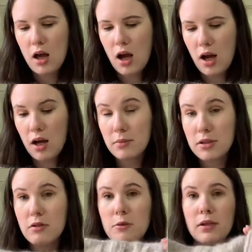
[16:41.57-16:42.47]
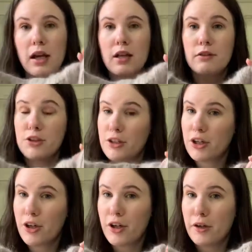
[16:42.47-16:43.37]
Um, so it's been kind of a learning
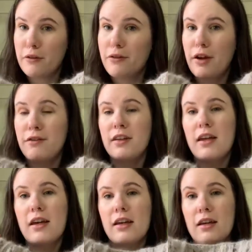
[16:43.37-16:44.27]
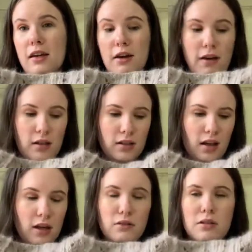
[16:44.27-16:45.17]
curve. I feel like i had to
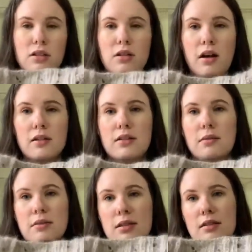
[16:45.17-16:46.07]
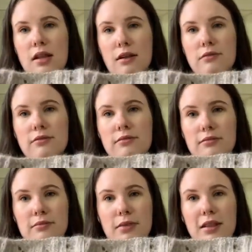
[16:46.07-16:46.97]
kind of restart some of this stuff
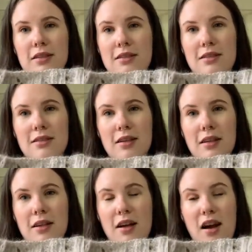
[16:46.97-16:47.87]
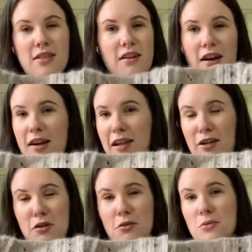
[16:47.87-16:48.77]
because I thought I
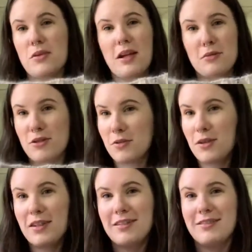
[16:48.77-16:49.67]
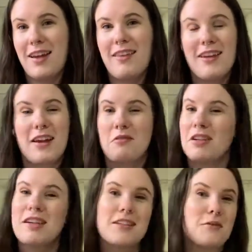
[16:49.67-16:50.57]
knew what I was doing and then I
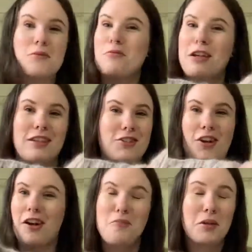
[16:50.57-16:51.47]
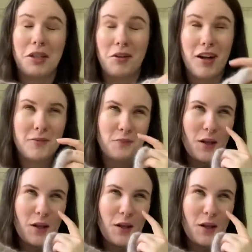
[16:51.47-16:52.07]
realized I was reading the chart completely wrong.